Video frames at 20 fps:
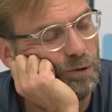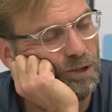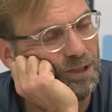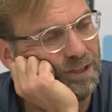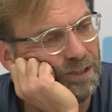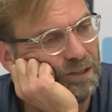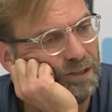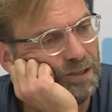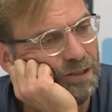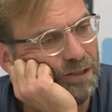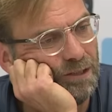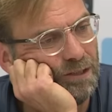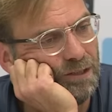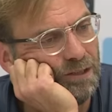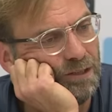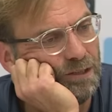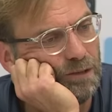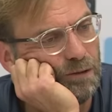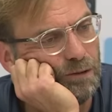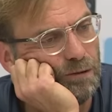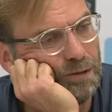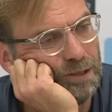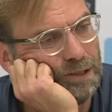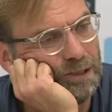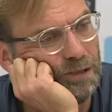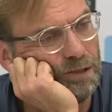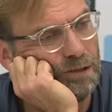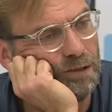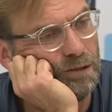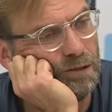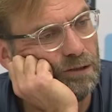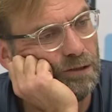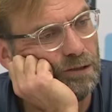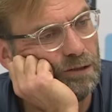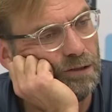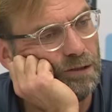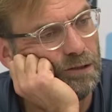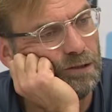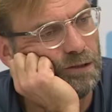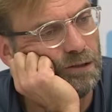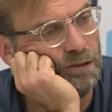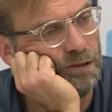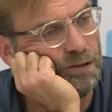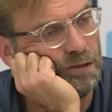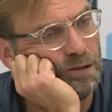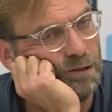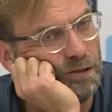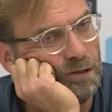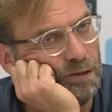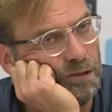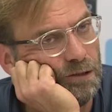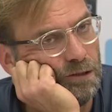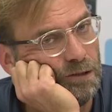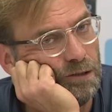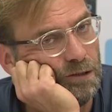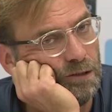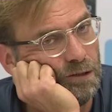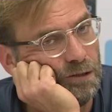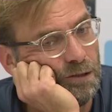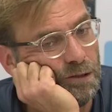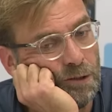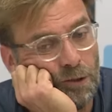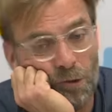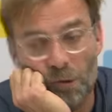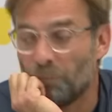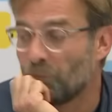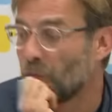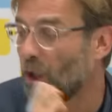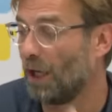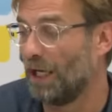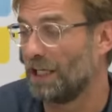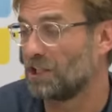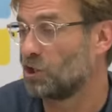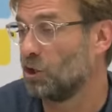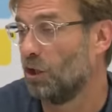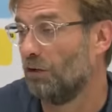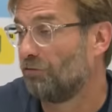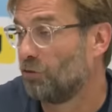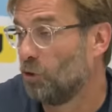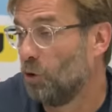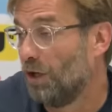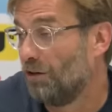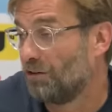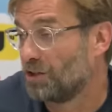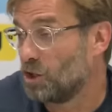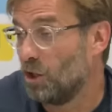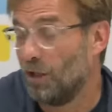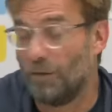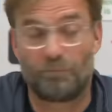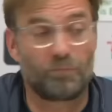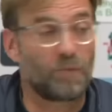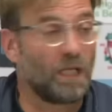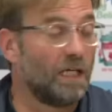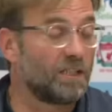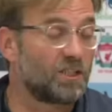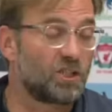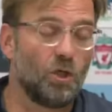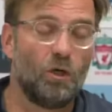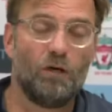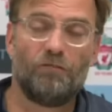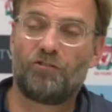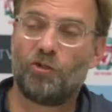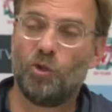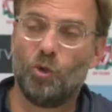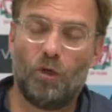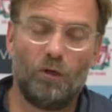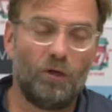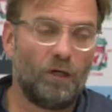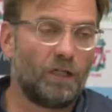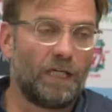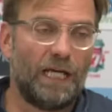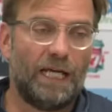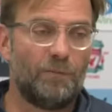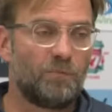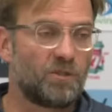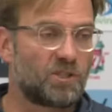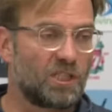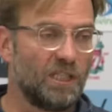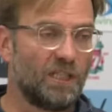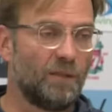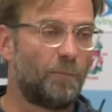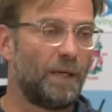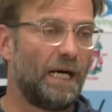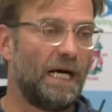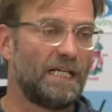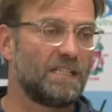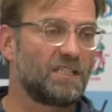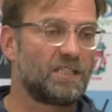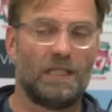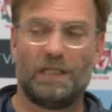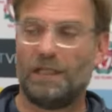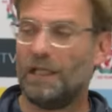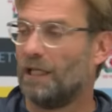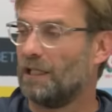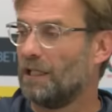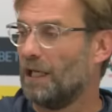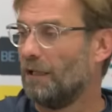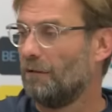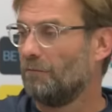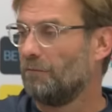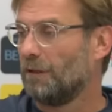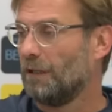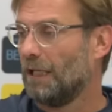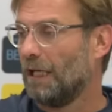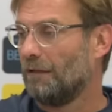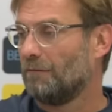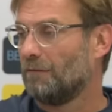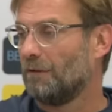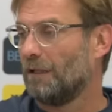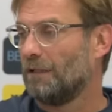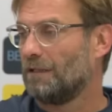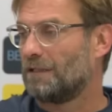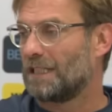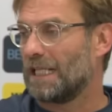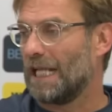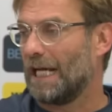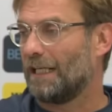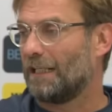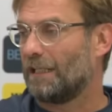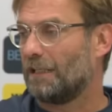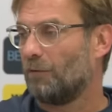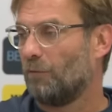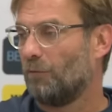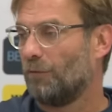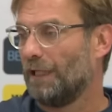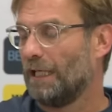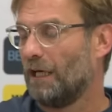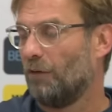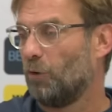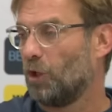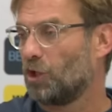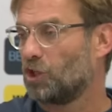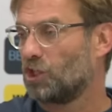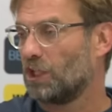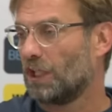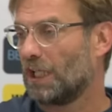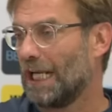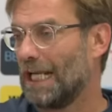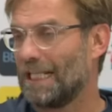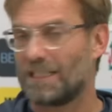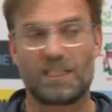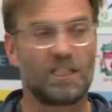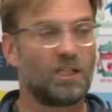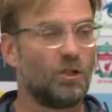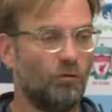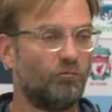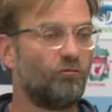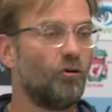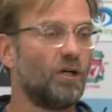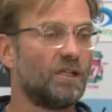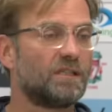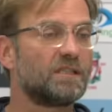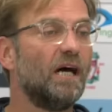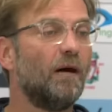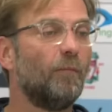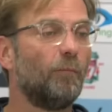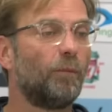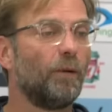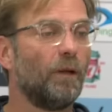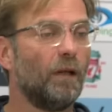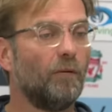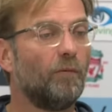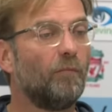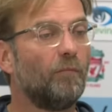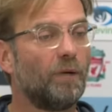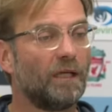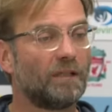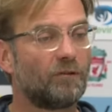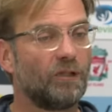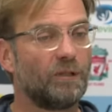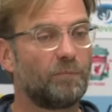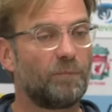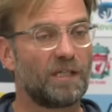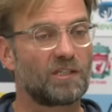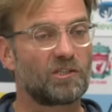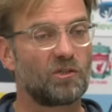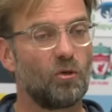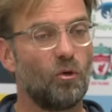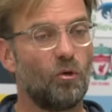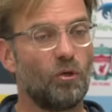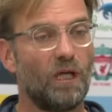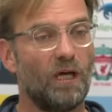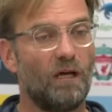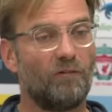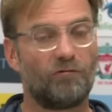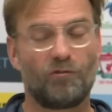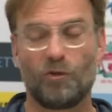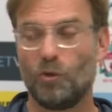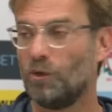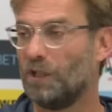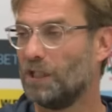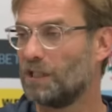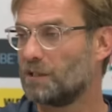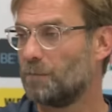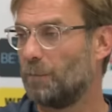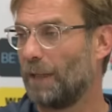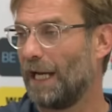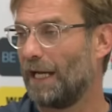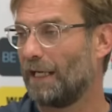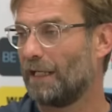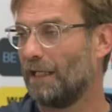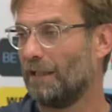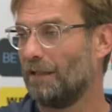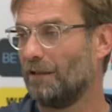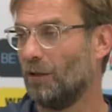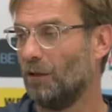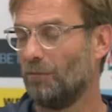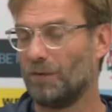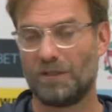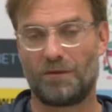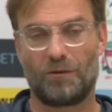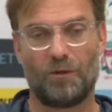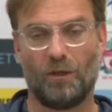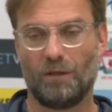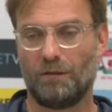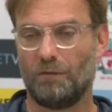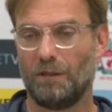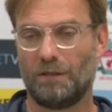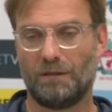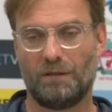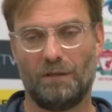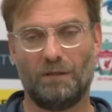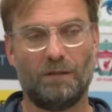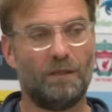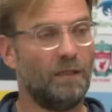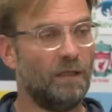What? Why? The, the, the game. I saw a few. I saw, I saw, a few games in the past, and I, I, I, it's like when I watched the Clásico, for example, Madrid Barcelona a few years back, and you always thought, "What?